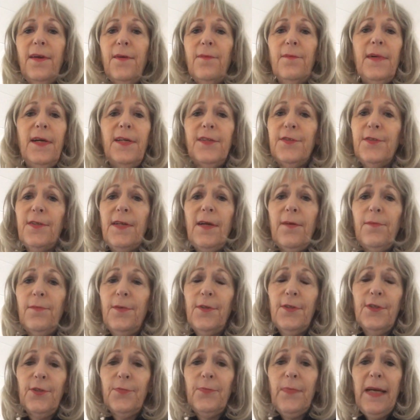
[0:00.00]
why should I
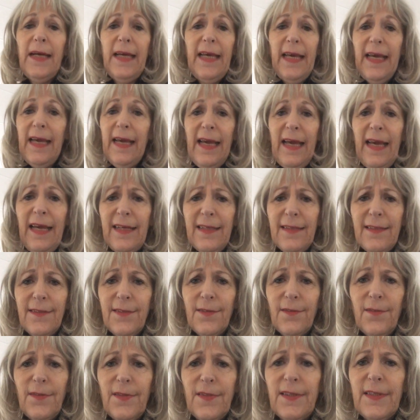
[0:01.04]
wash my
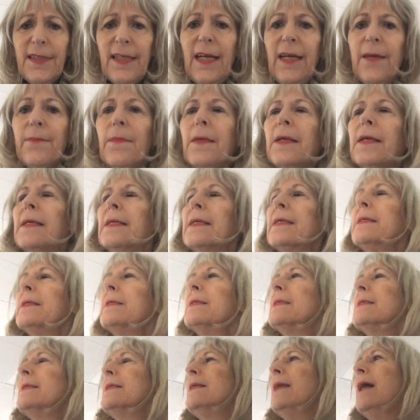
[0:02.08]
hands all the time?
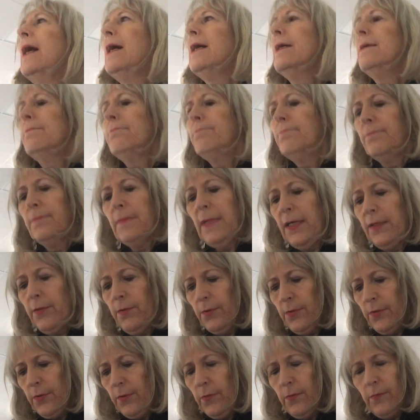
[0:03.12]
I
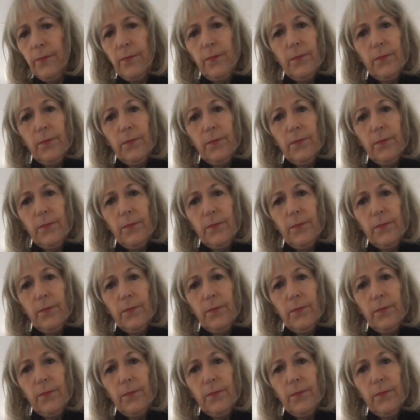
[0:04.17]
don't know.